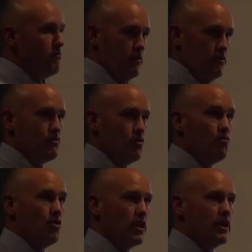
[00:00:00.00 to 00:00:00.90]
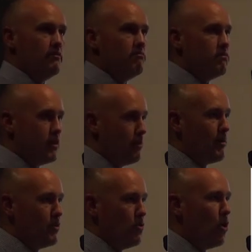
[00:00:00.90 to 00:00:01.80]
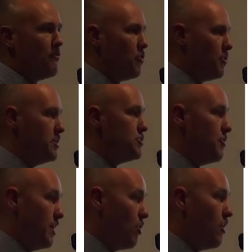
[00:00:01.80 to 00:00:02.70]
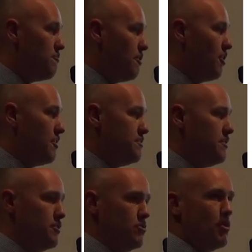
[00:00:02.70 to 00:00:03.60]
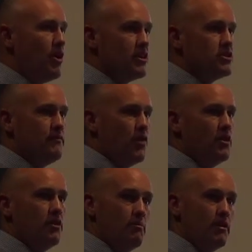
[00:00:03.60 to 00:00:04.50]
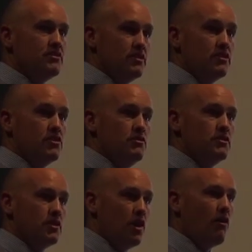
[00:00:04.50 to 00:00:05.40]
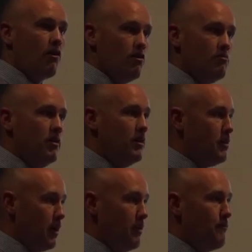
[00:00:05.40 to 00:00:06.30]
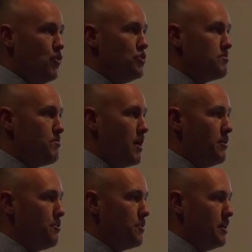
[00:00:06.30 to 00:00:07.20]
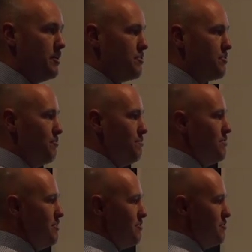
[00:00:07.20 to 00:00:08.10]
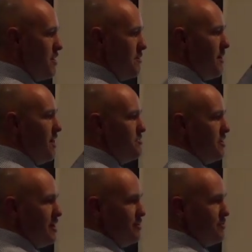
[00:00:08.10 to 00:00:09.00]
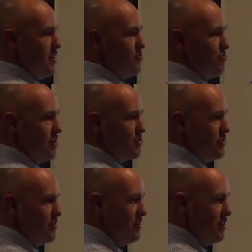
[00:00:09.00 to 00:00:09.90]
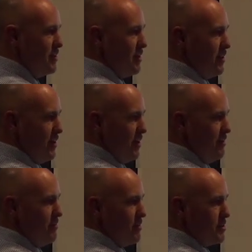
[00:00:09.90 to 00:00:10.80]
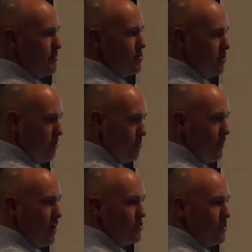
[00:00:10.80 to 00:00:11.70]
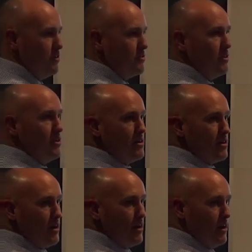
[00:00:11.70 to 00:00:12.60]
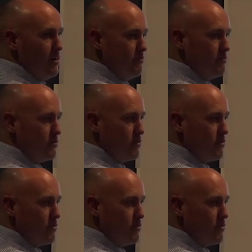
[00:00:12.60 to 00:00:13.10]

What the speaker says: It's really going to make your life a lot easier and our life a lot easier, and you might actually find that the best thing to do is to go home and the first part of your thing is to create a page that has introduction and then assumptions and observations and then